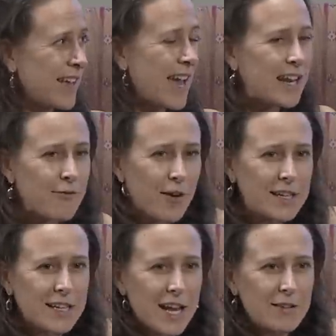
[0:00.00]
And I
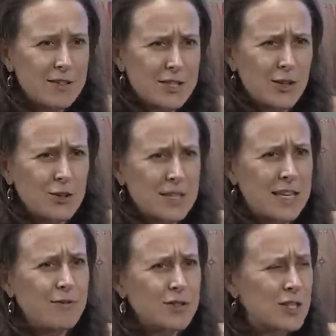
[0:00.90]
find it kind of insulting
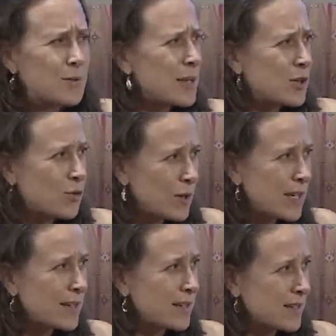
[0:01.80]
even just to be
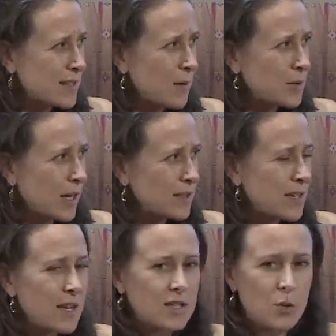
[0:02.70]
treated as a subject.
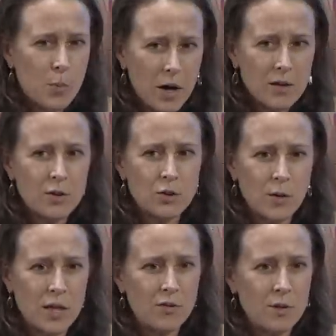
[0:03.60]
So part of what
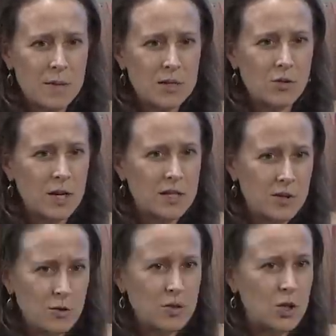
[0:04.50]
23andMe has tried to
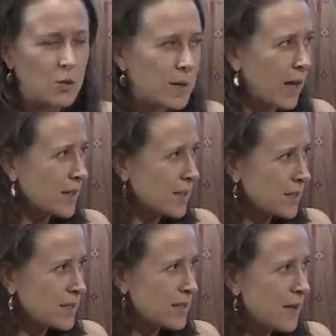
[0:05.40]
do is humanize
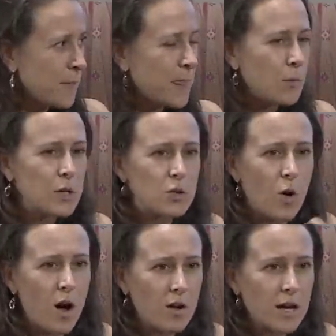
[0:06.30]
it. And we do
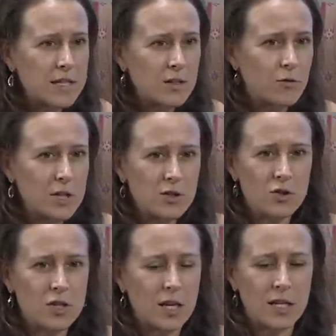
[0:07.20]
all kinds of
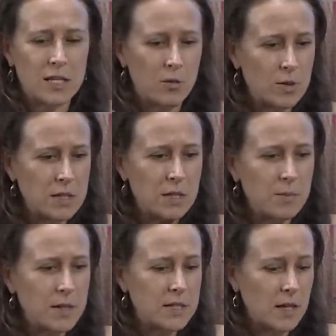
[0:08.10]
research studies. Like we did a
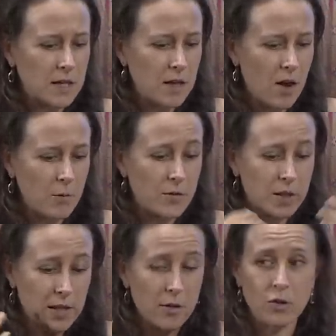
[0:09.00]
big study, on, uh, we've
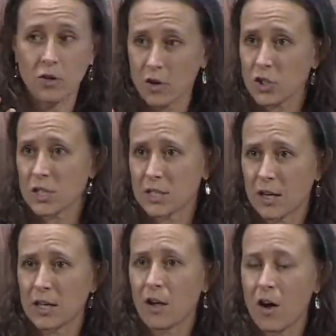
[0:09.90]
done now the largest
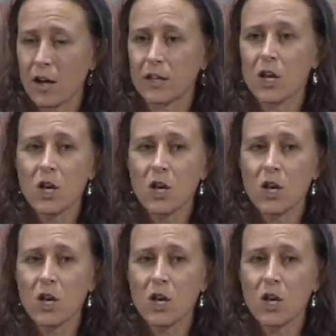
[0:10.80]
study on